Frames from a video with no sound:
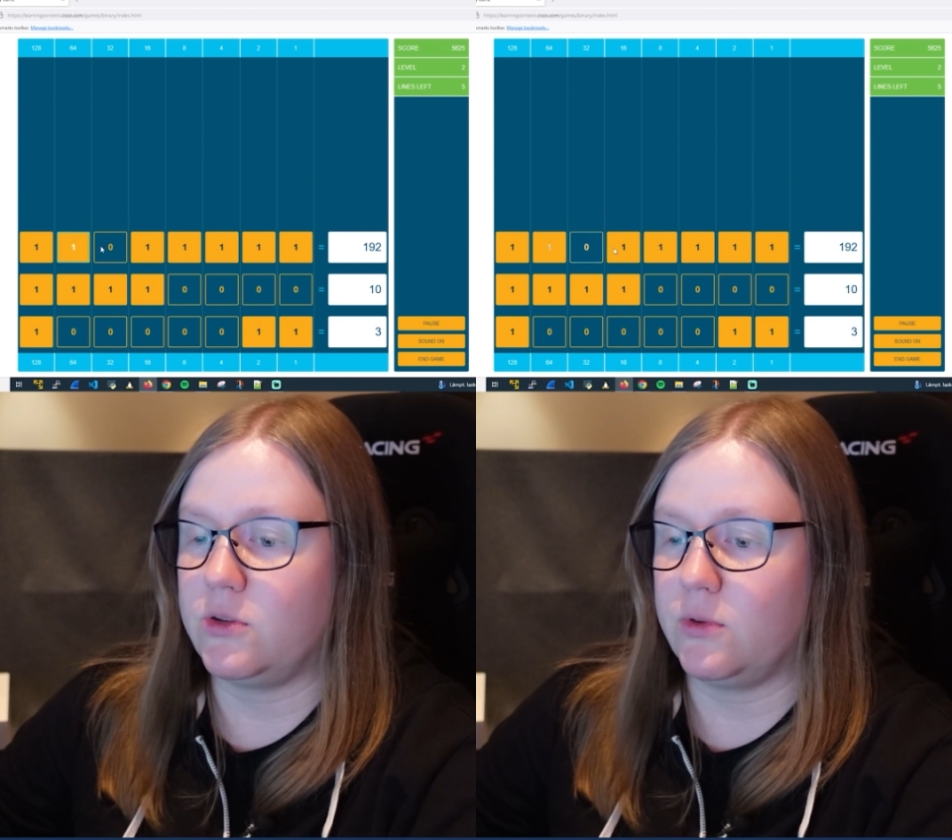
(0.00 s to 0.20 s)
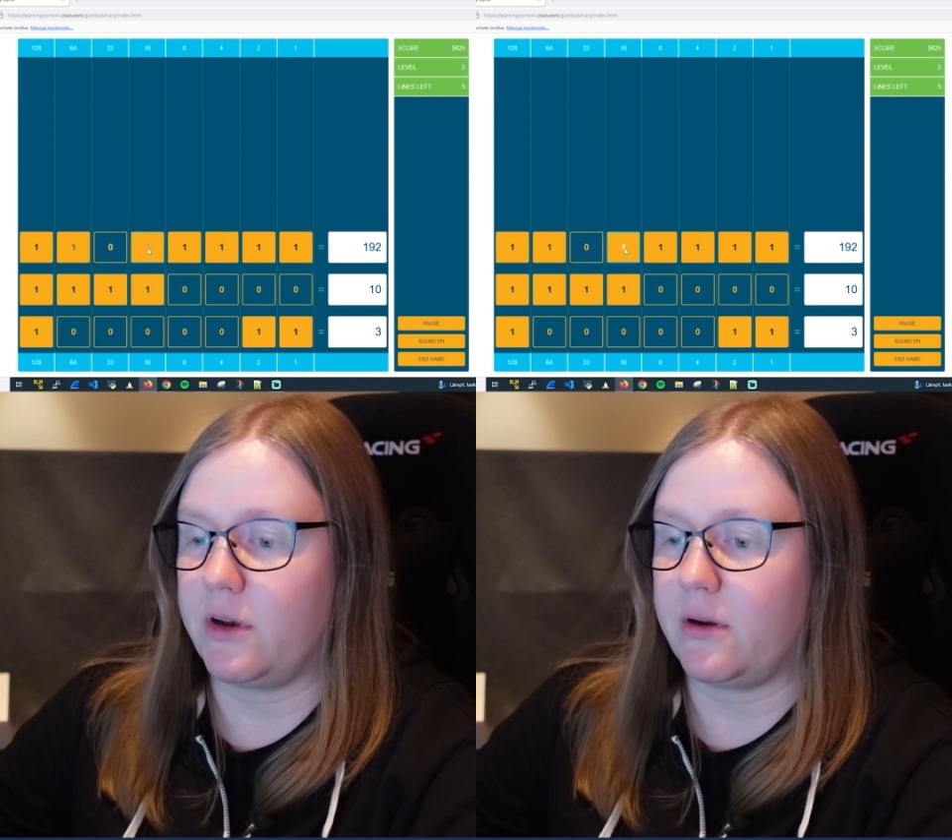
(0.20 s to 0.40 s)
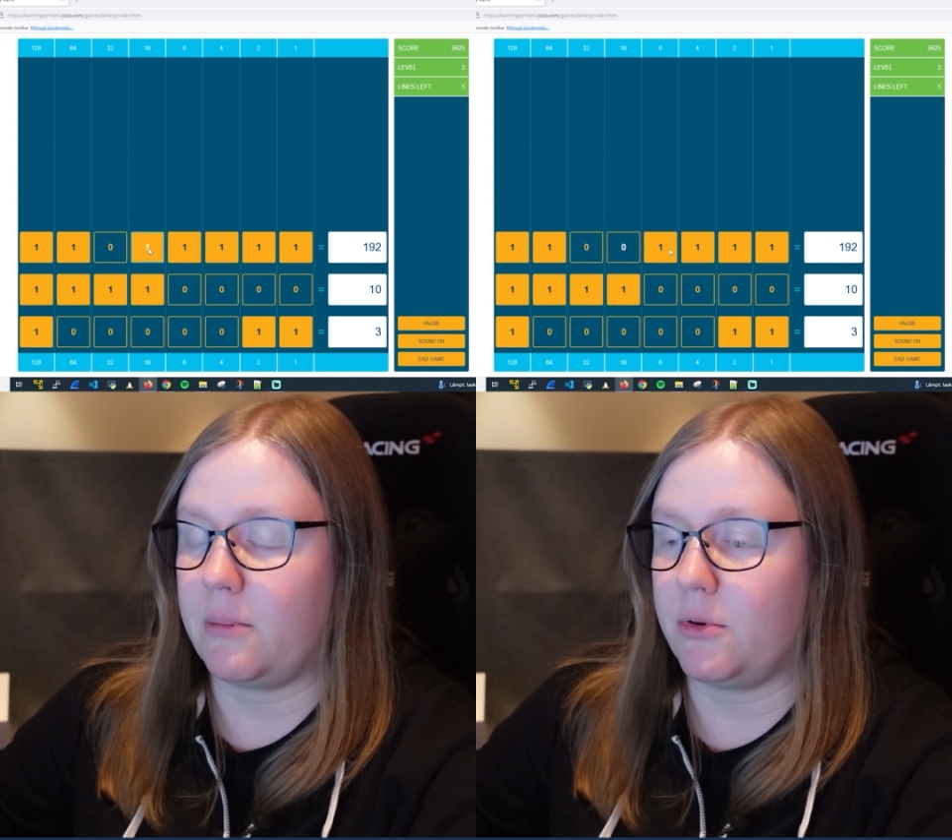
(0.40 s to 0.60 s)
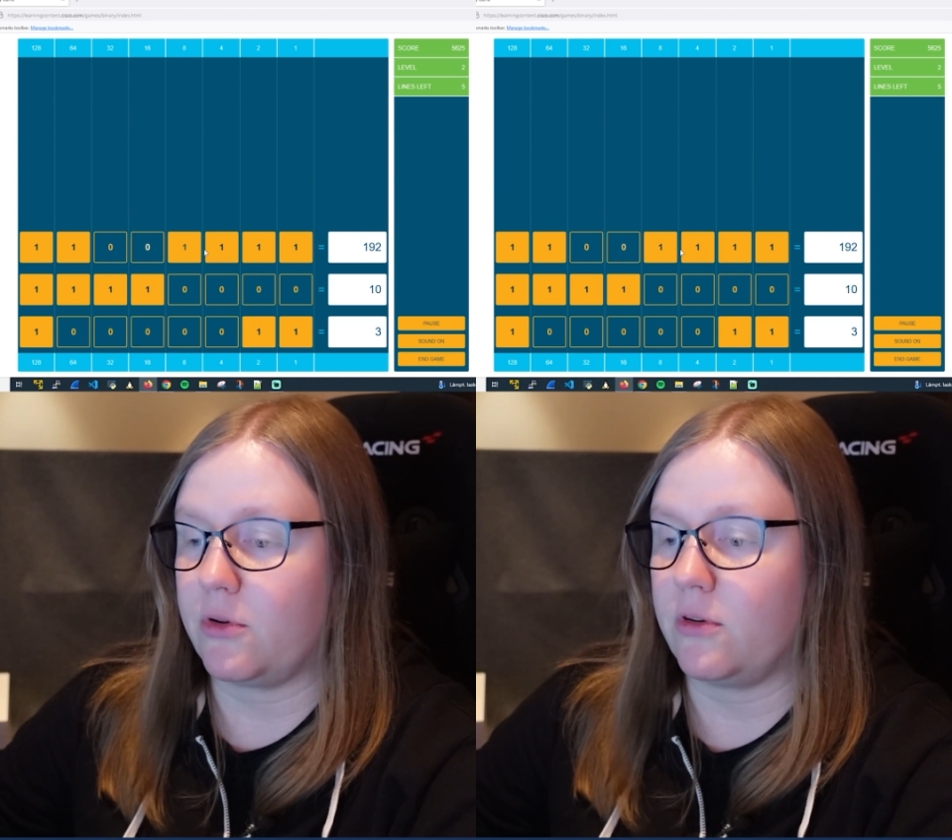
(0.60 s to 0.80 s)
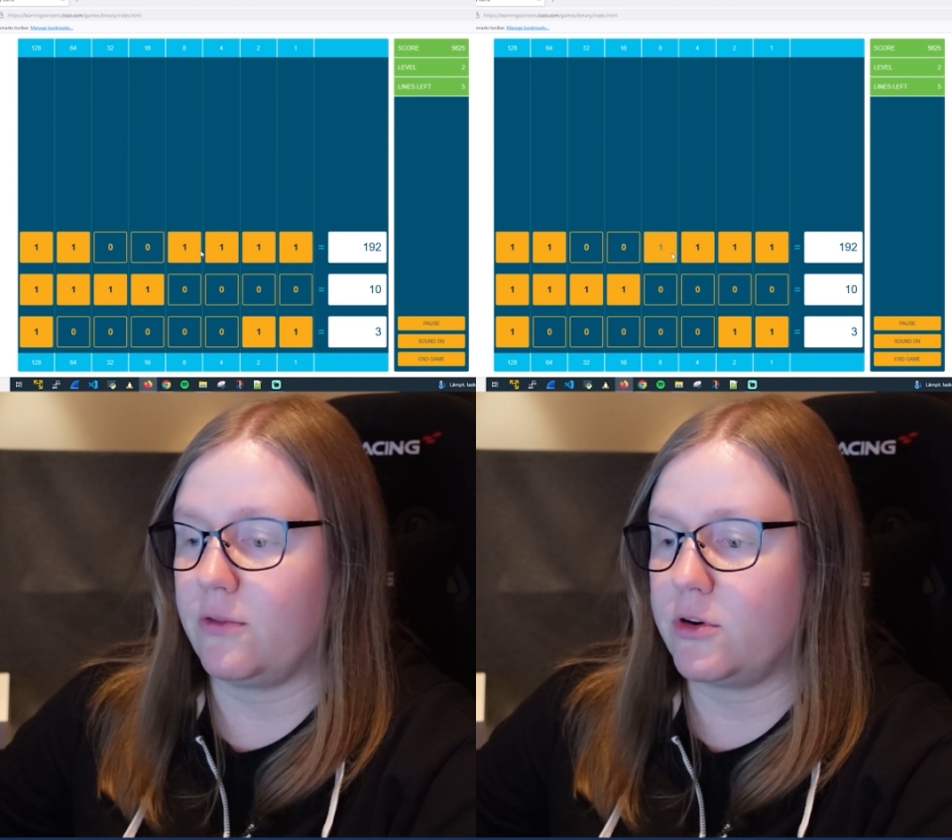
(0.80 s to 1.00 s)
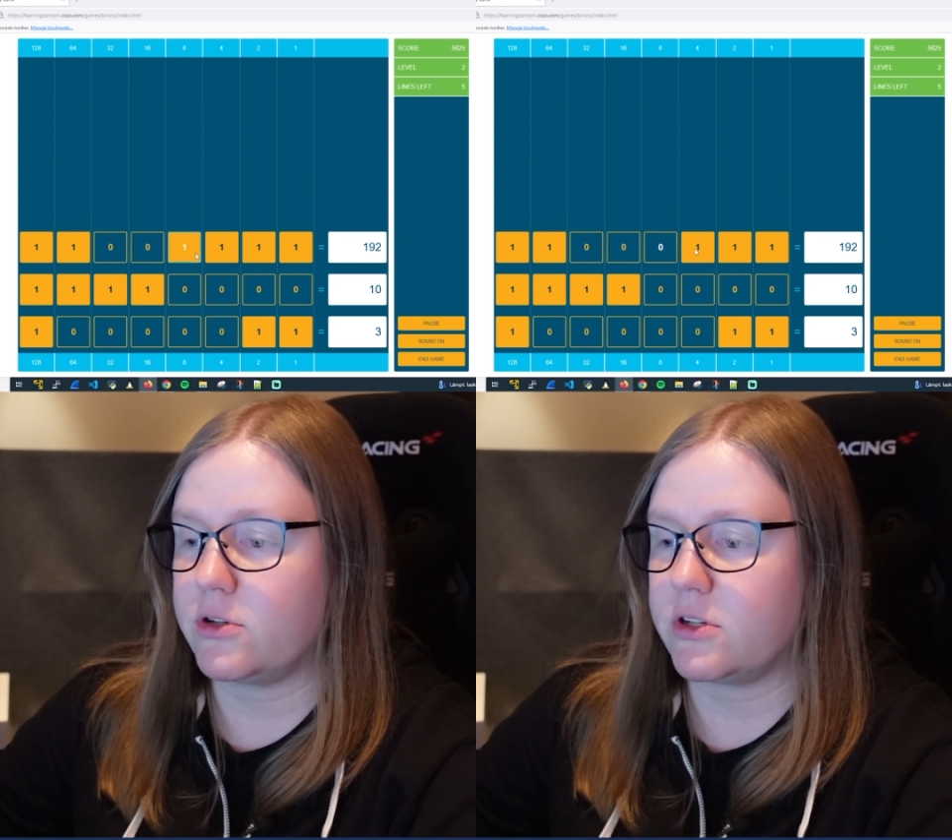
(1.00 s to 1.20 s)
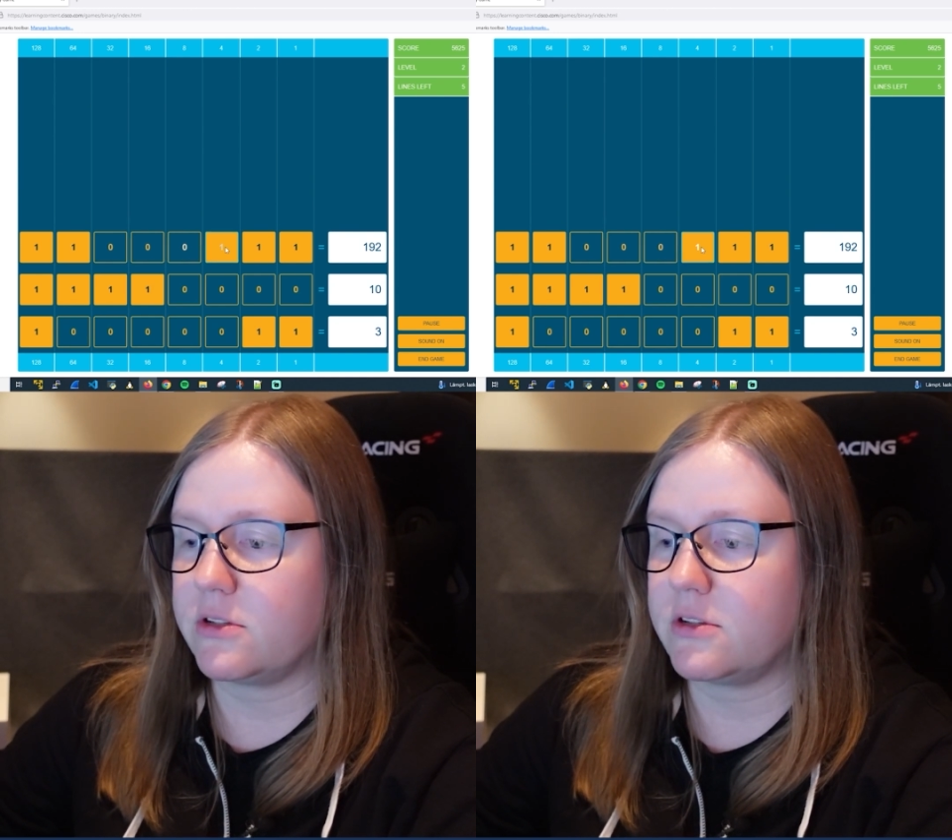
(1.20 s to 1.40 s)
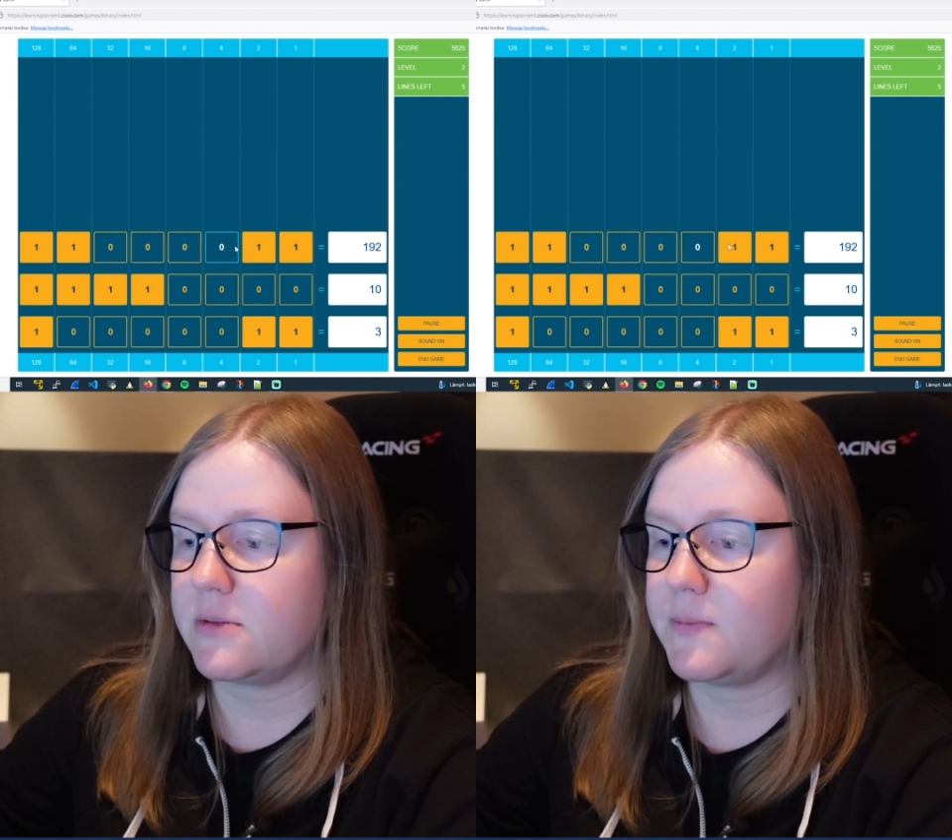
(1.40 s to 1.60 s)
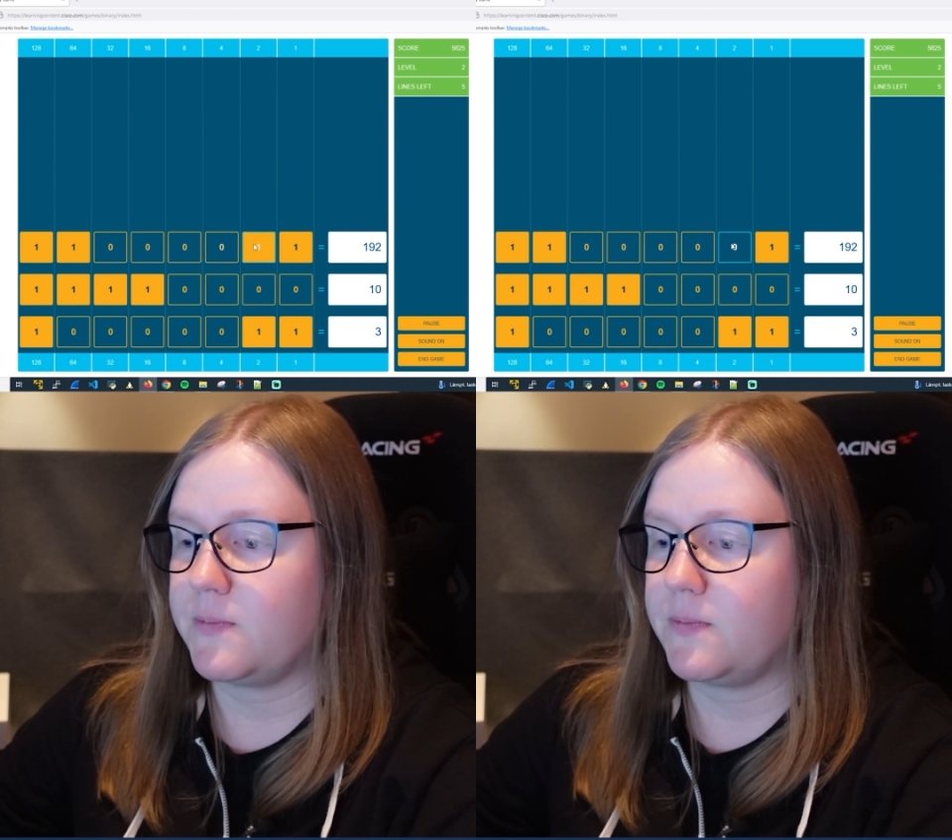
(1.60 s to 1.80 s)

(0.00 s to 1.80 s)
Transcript: do the number conversions.